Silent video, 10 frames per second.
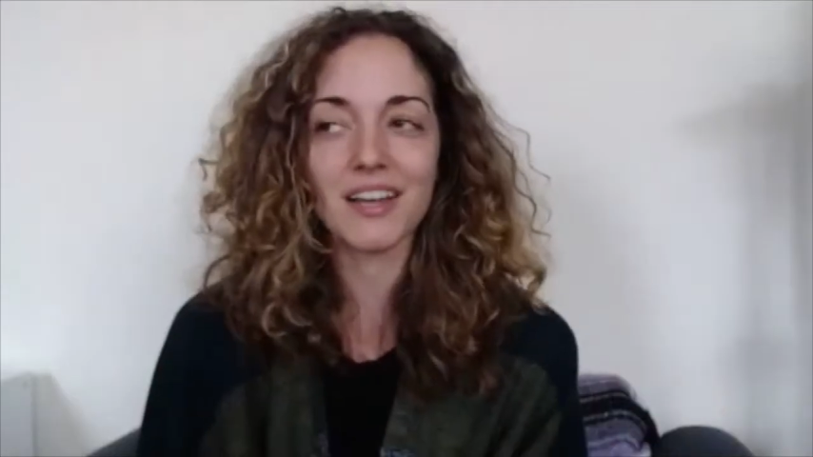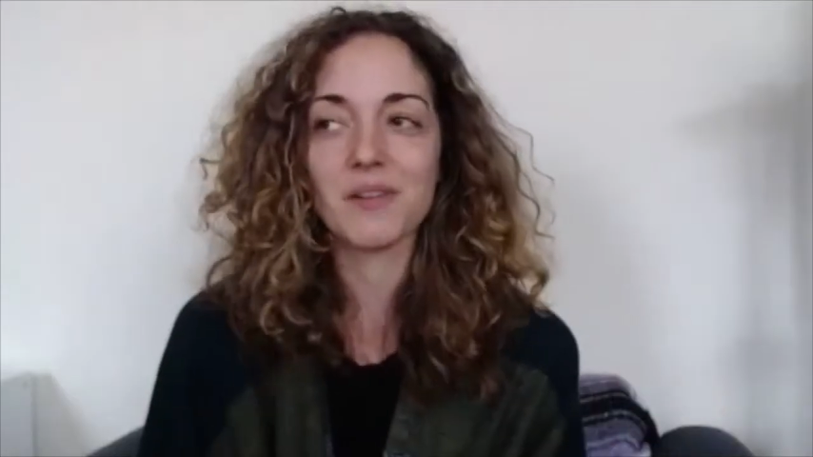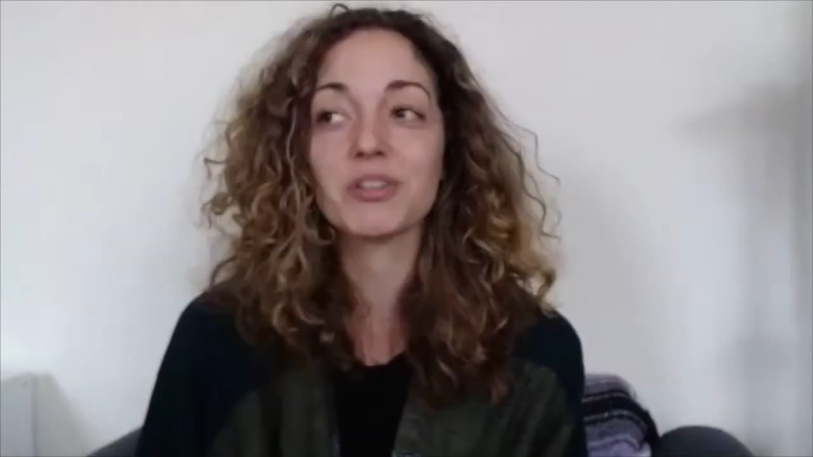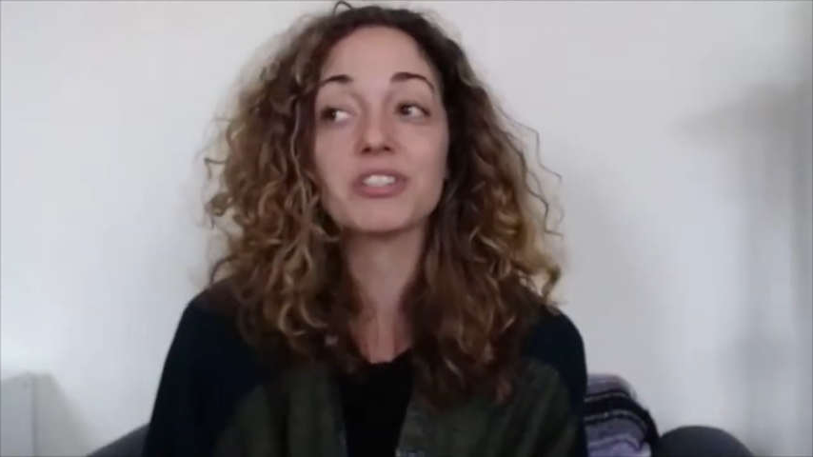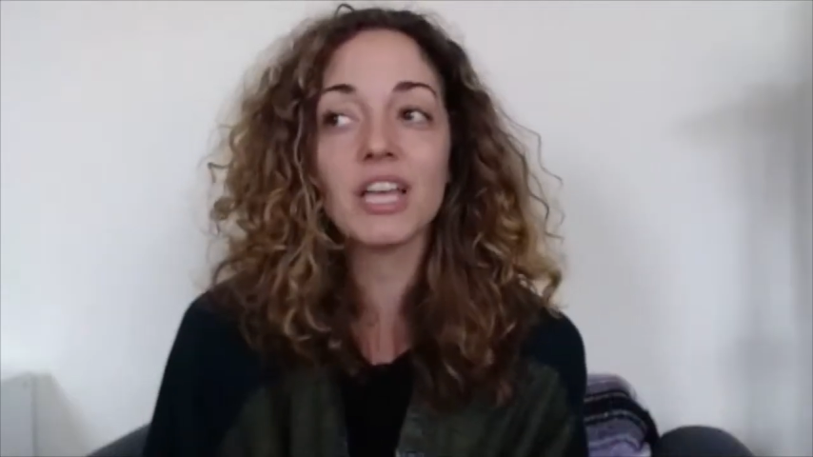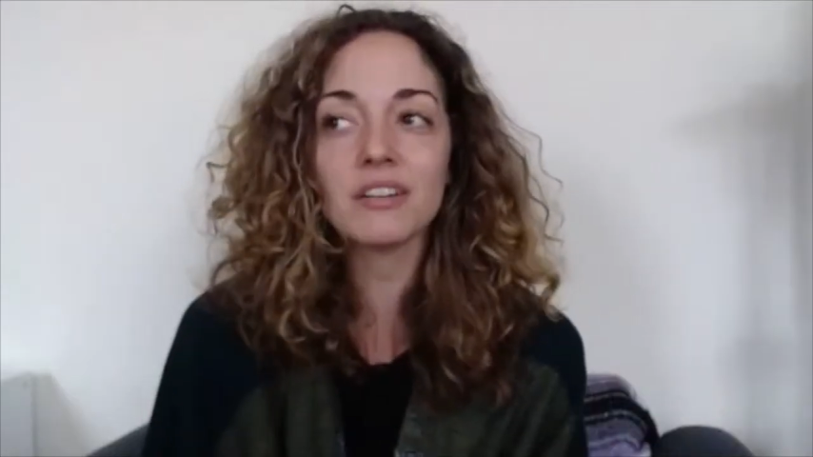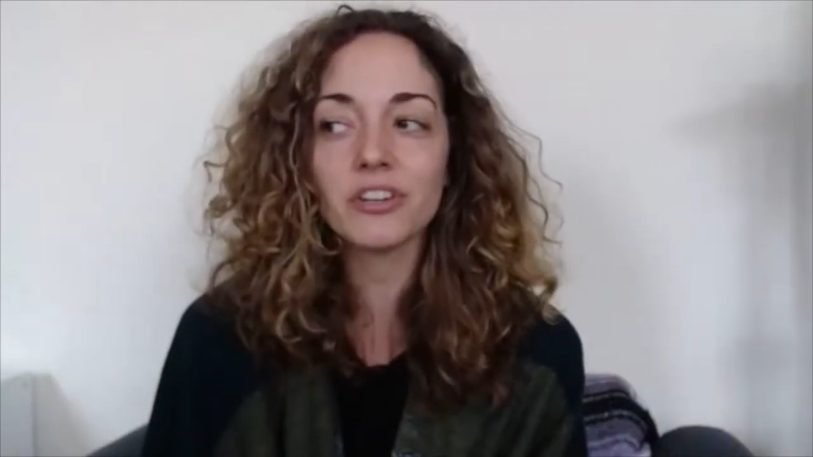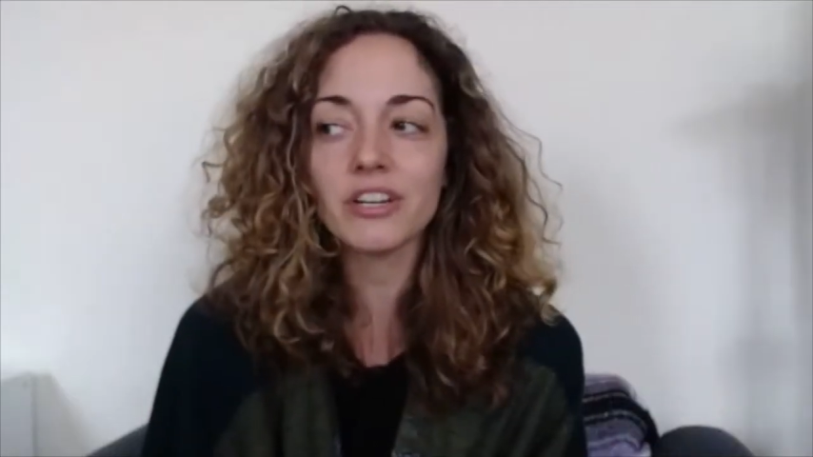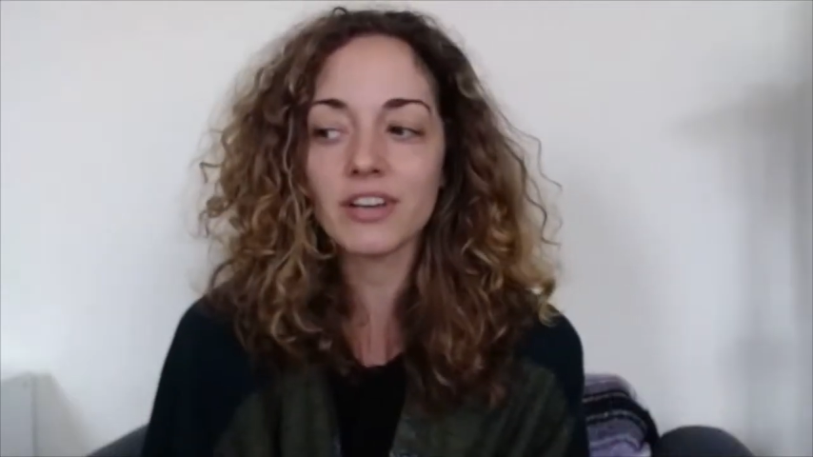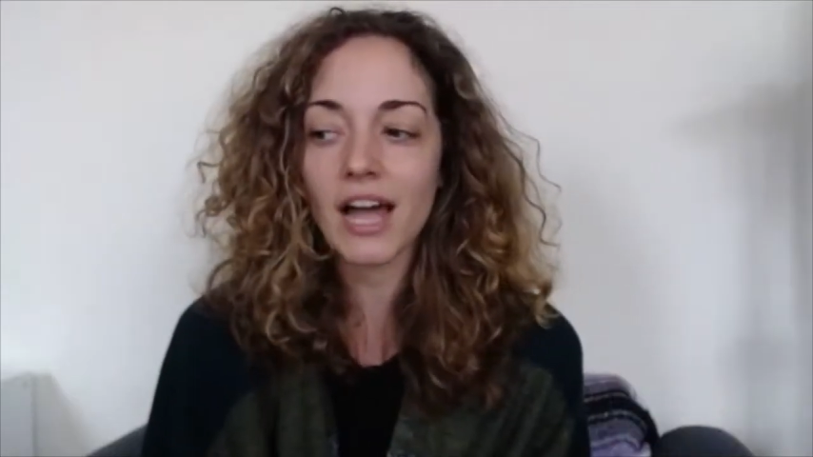There's a lot of
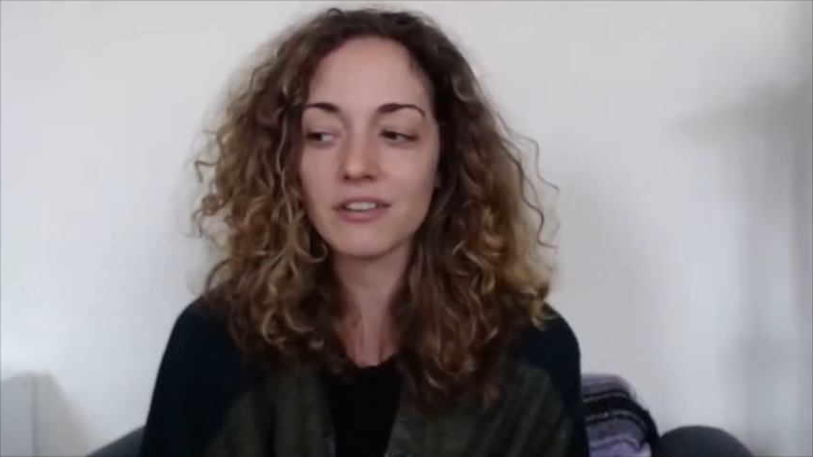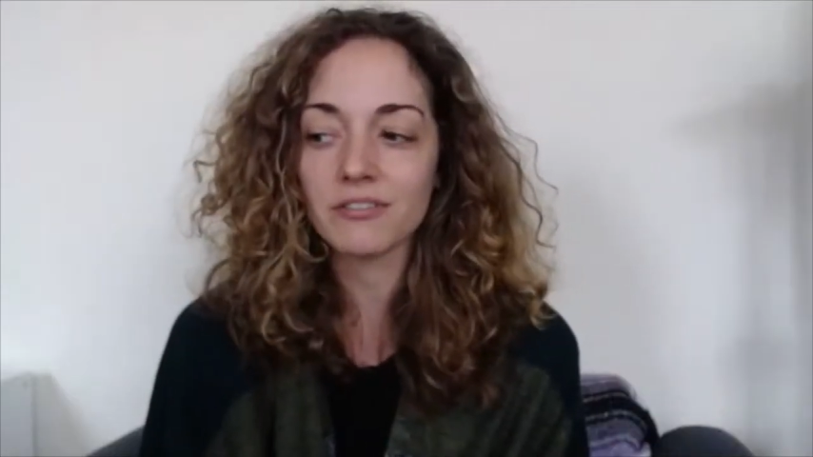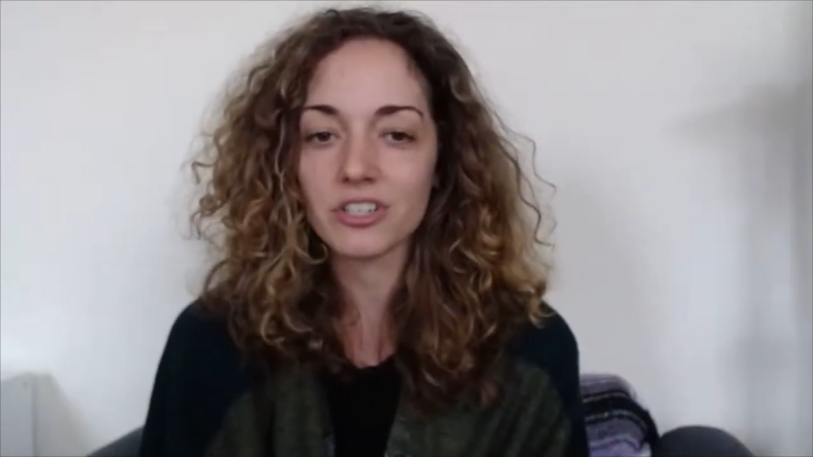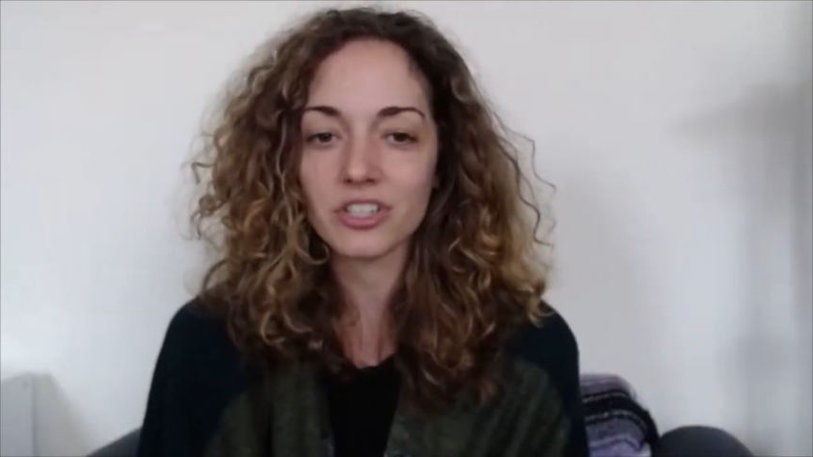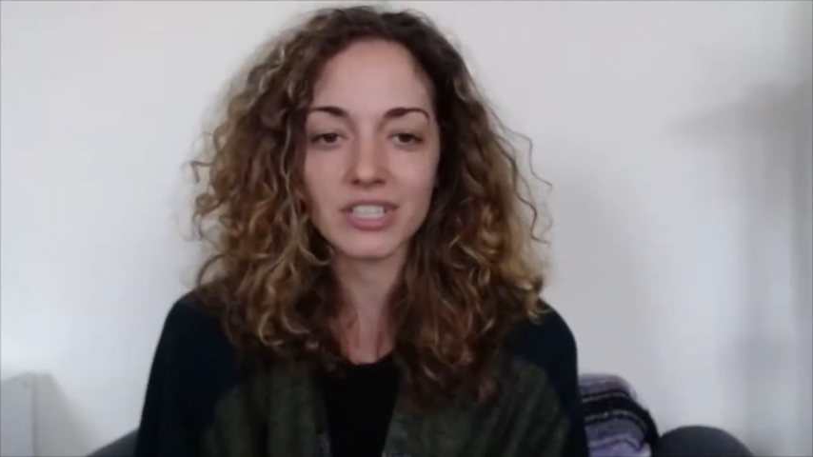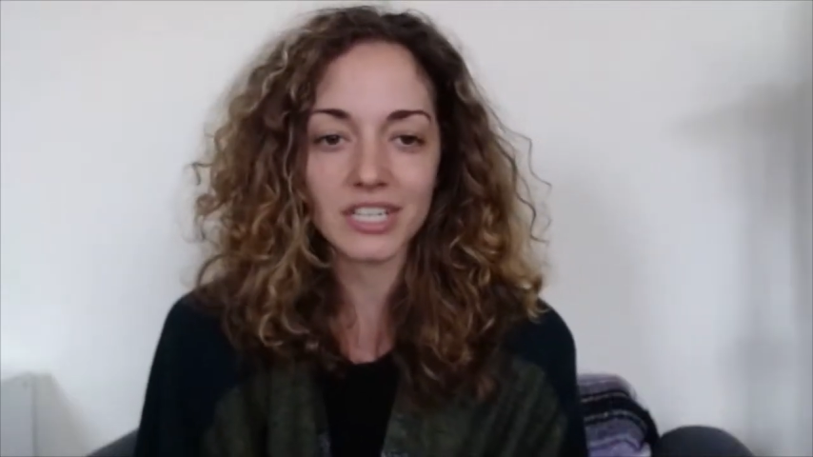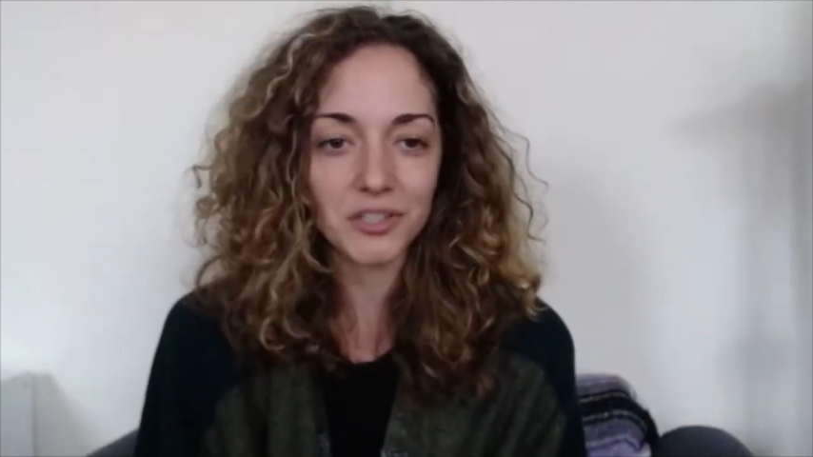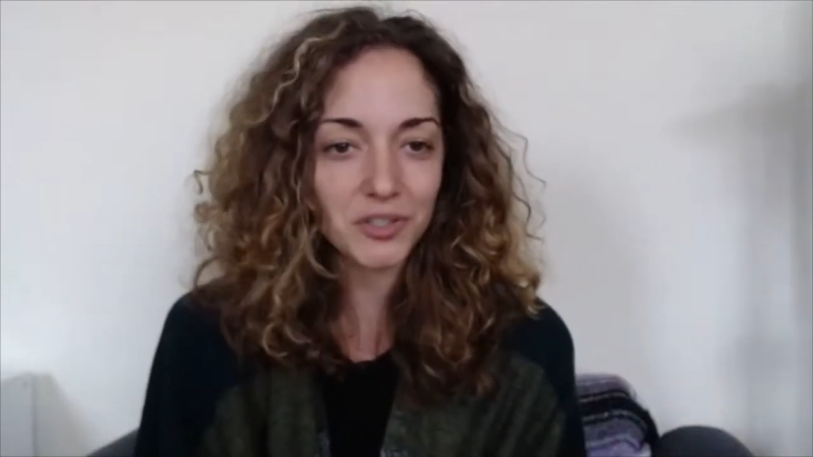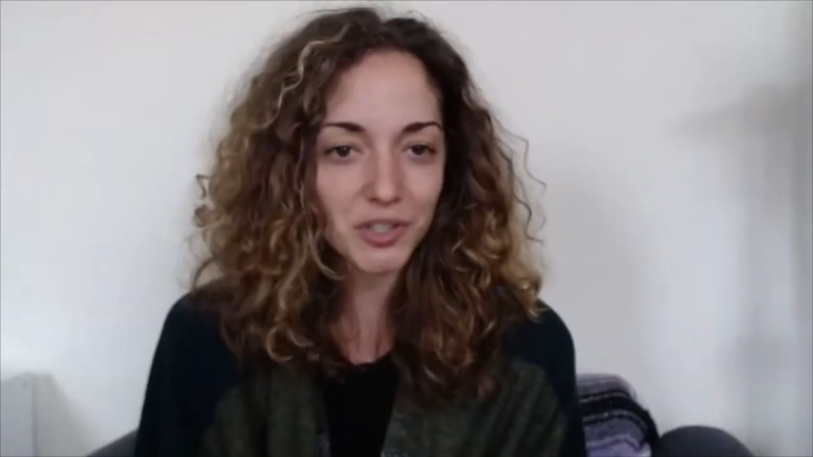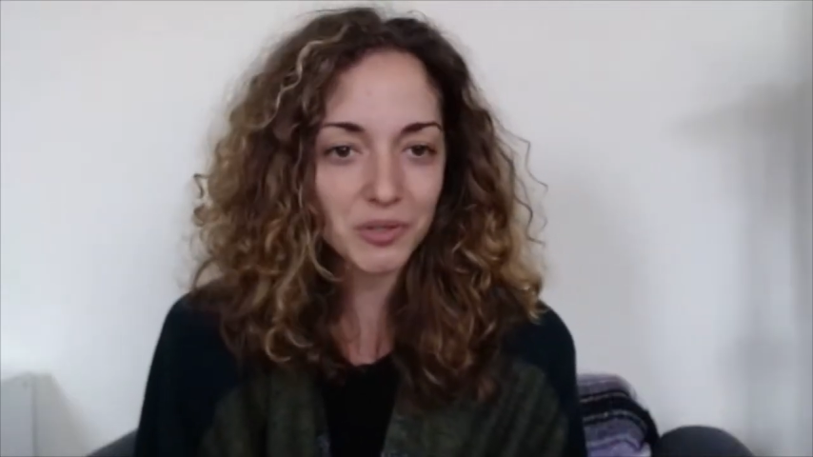great guided versions on
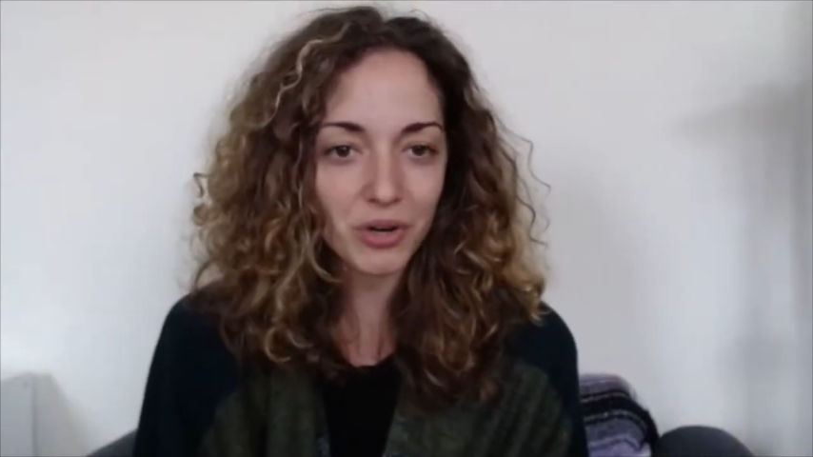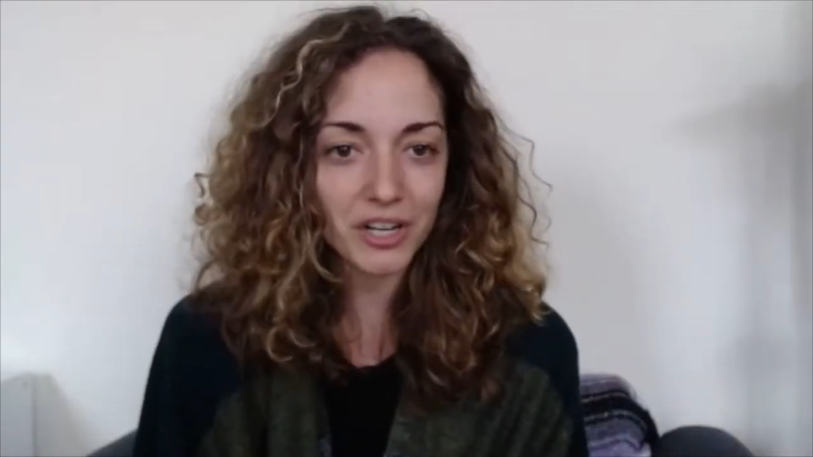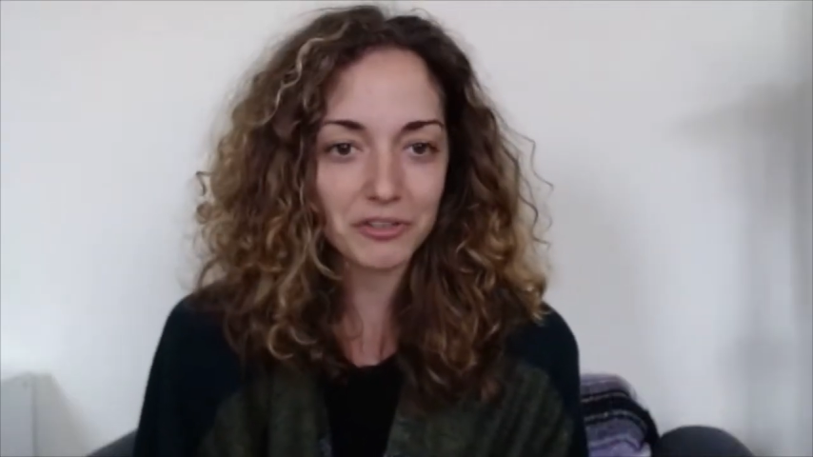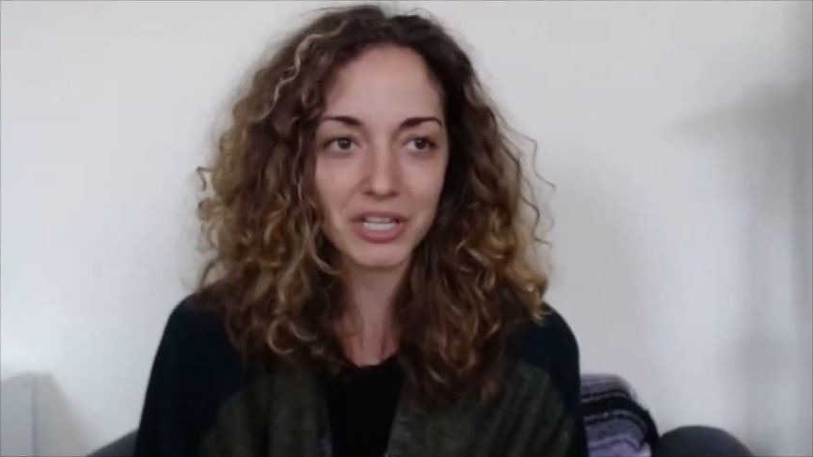YouTube where you